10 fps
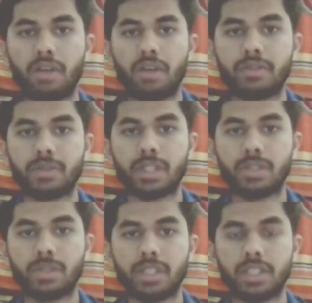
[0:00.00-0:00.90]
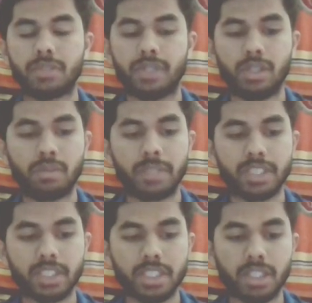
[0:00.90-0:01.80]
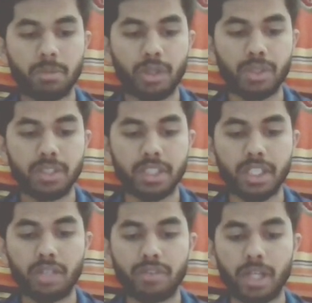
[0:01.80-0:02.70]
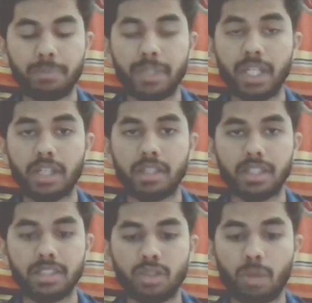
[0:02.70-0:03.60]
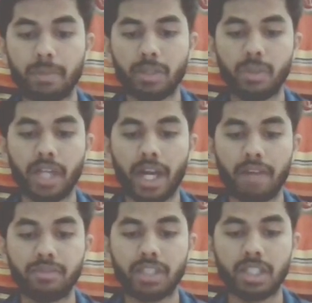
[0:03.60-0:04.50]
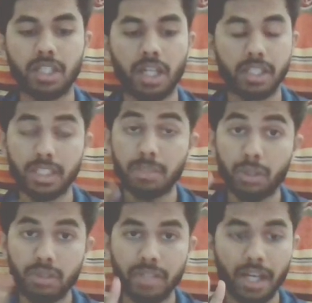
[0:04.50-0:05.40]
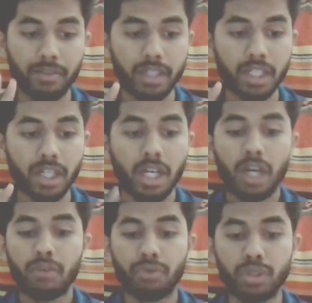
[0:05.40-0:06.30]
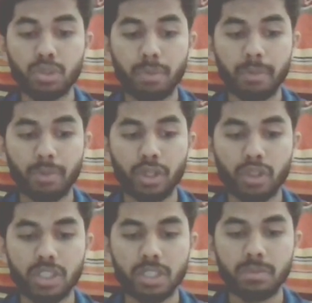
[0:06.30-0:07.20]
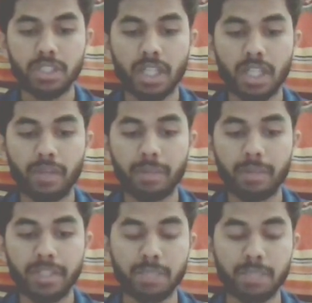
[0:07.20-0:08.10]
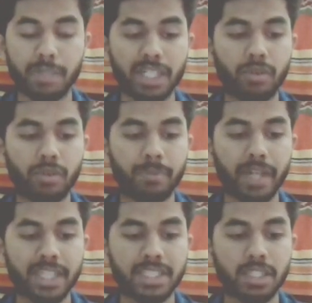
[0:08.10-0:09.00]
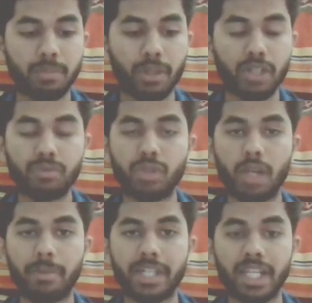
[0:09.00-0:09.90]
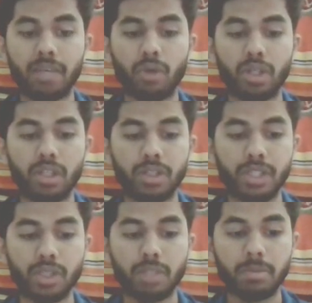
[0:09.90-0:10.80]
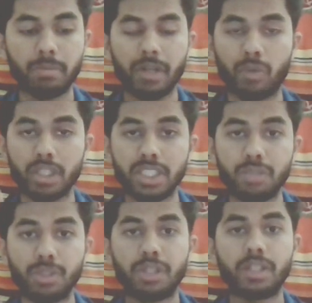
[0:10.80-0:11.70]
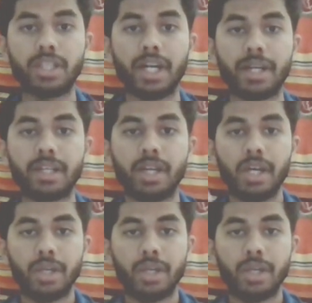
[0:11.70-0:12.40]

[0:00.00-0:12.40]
hello everyone today in this video we'll be discussing the module 3 of rpa in this topic we have the uh, in this module we have the four super important questions which are very much expected from the external point of view i'll be telling what all you need to keep in mind watch this video till the end